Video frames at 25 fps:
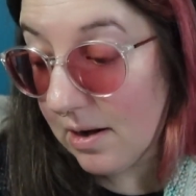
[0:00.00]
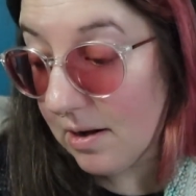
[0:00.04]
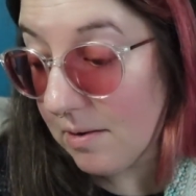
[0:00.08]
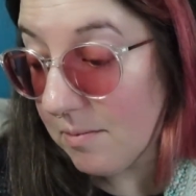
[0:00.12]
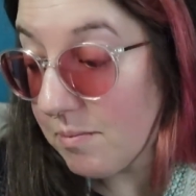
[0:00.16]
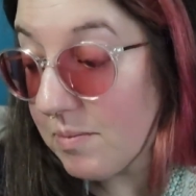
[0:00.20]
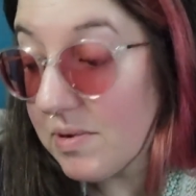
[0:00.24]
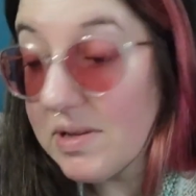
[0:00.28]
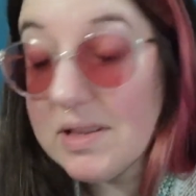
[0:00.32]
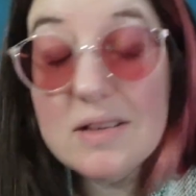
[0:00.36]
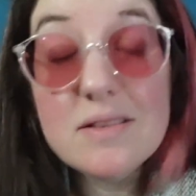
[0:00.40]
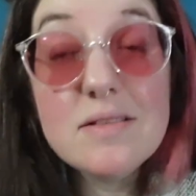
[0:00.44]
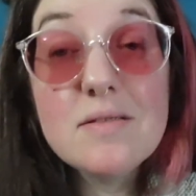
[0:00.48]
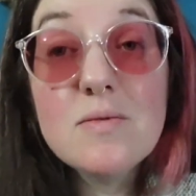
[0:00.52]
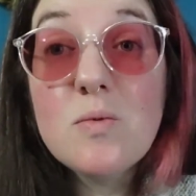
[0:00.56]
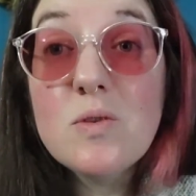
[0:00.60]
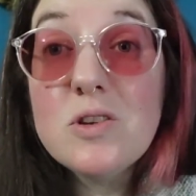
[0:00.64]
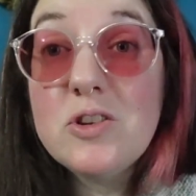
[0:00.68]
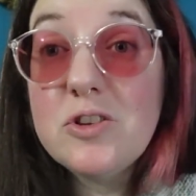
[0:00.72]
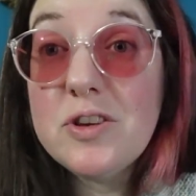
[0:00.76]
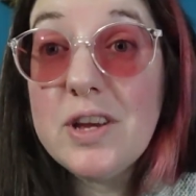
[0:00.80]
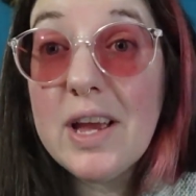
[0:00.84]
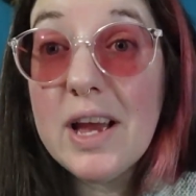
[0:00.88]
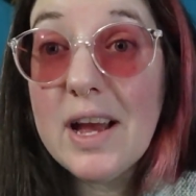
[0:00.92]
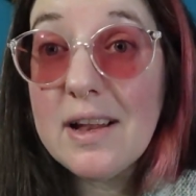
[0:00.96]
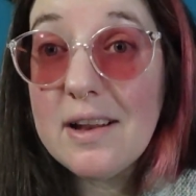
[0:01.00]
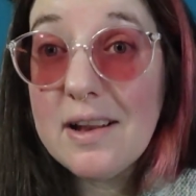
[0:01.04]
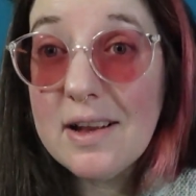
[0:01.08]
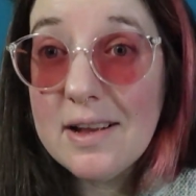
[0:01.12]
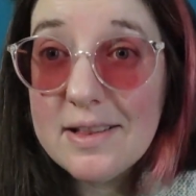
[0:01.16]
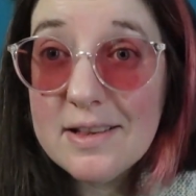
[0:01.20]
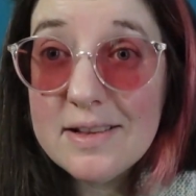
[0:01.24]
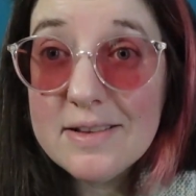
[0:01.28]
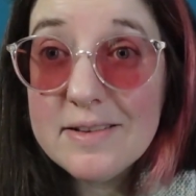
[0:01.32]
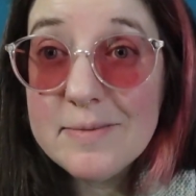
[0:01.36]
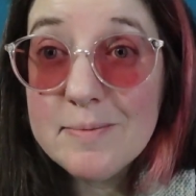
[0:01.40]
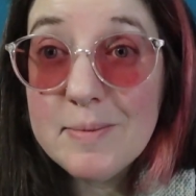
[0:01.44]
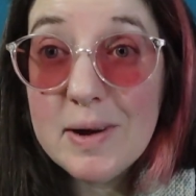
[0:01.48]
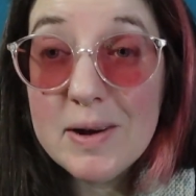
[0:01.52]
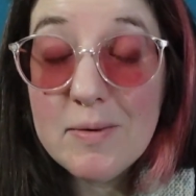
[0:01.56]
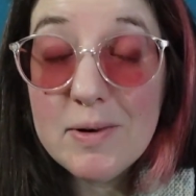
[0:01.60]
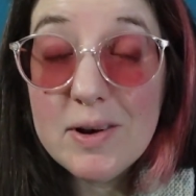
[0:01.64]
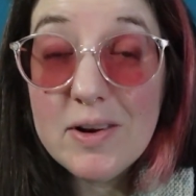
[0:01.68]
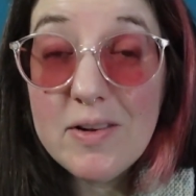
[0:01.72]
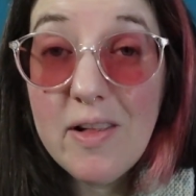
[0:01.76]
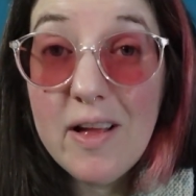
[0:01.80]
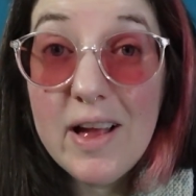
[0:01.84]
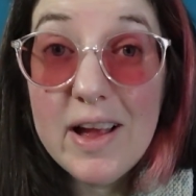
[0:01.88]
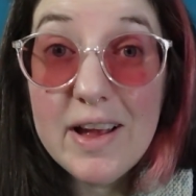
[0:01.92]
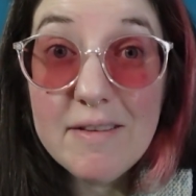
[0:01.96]
But this is what you get, and this is my
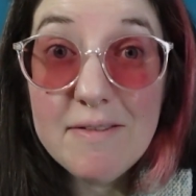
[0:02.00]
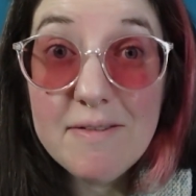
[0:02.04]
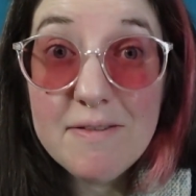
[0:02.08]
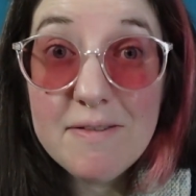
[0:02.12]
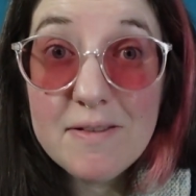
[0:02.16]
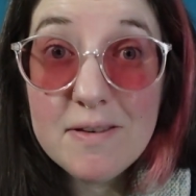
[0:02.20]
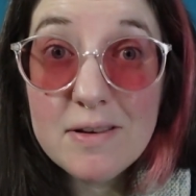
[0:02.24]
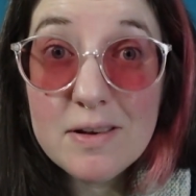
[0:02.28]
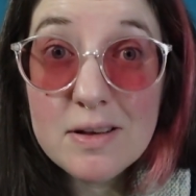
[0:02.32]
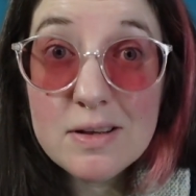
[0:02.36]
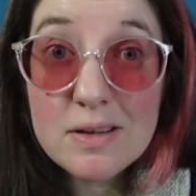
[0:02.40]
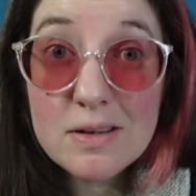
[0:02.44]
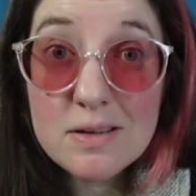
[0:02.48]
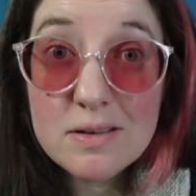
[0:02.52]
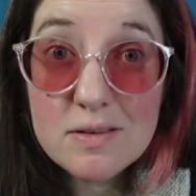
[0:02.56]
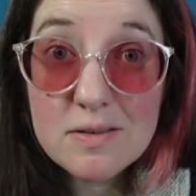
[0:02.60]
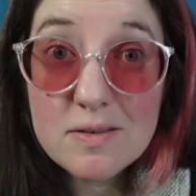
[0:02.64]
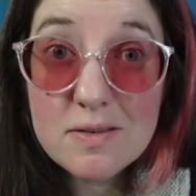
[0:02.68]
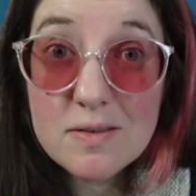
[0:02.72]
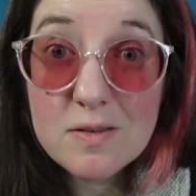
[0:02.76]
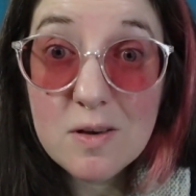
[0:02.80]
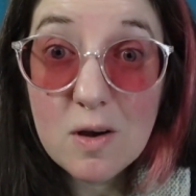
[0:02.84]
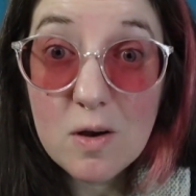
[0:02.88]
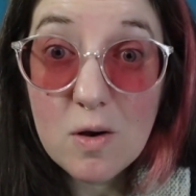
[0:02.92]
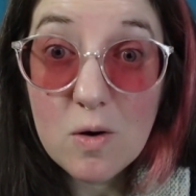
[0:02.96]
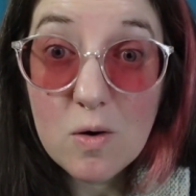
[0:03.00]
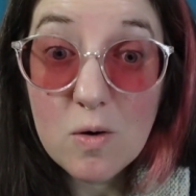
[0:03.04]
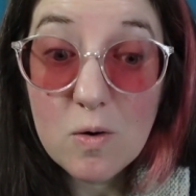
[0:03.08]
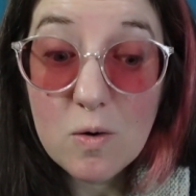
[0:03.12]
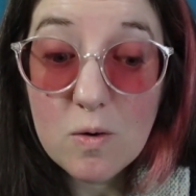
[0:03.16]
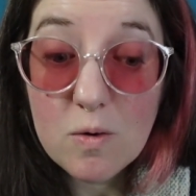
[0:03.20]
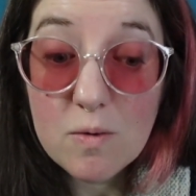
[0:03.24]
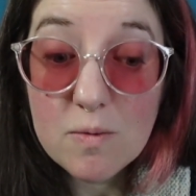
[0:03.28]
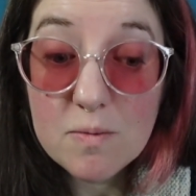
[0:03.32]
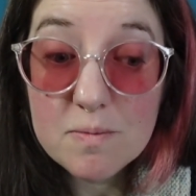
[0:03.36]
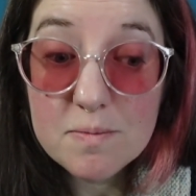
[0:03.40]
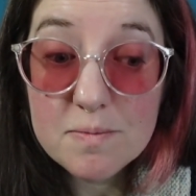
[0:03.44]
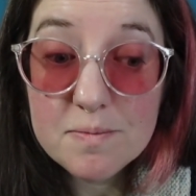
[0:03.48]
real life. So,